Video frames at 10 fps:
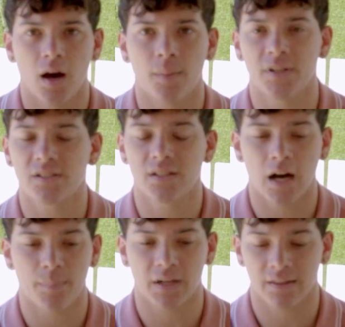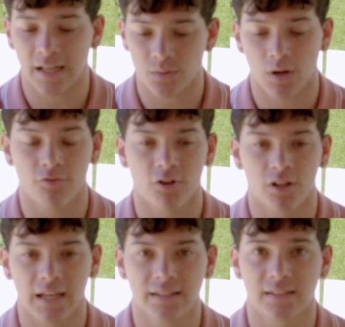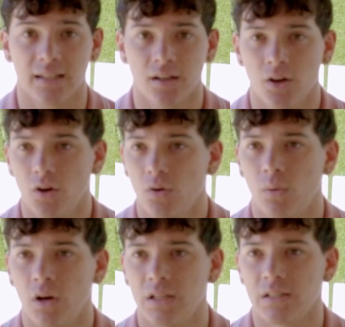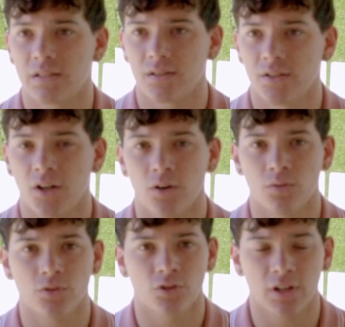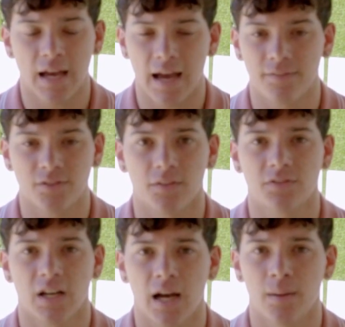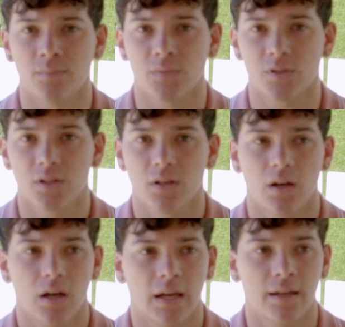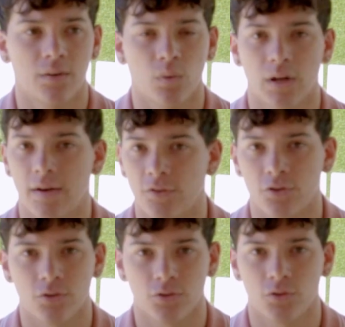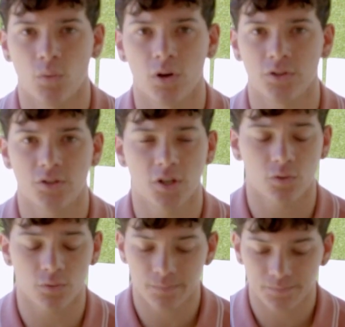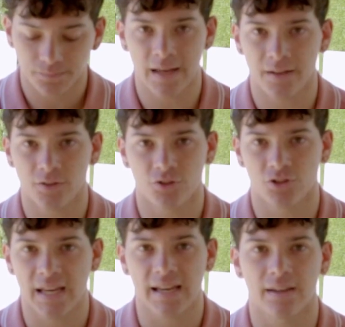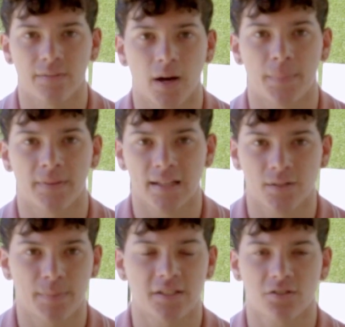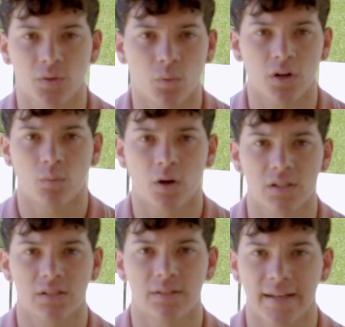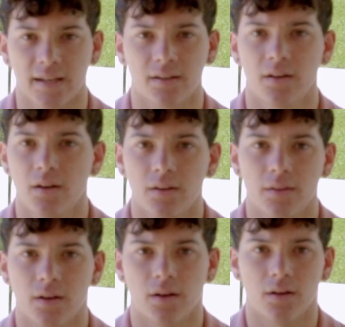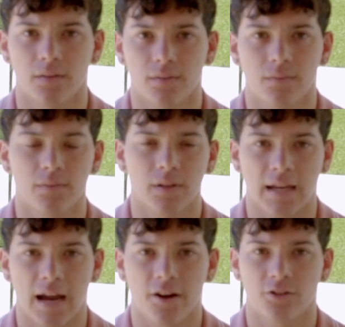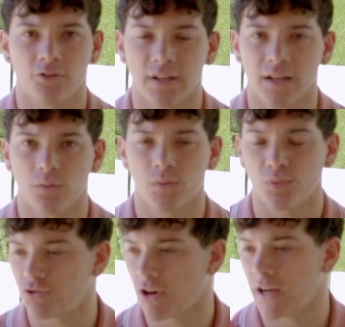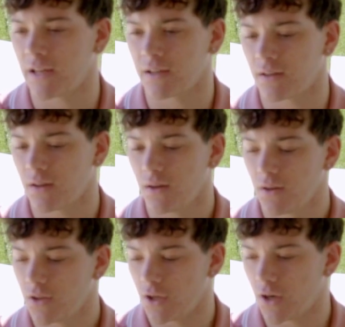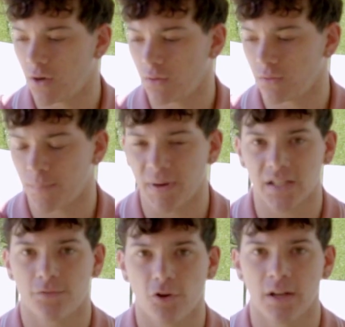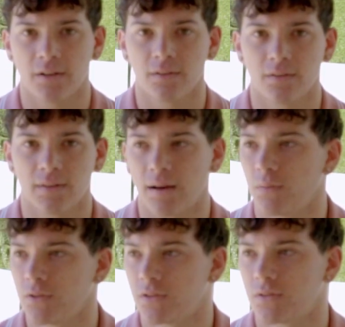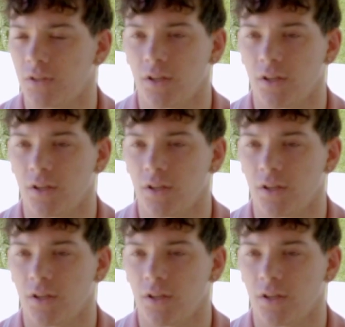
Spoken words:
this topic, and that's why I really liked it, was, you're gonna have tough times in whatever you want to do, and you just can't give up, and that's basically what it was. Nick, the character Nick was portraying, the best friend that was,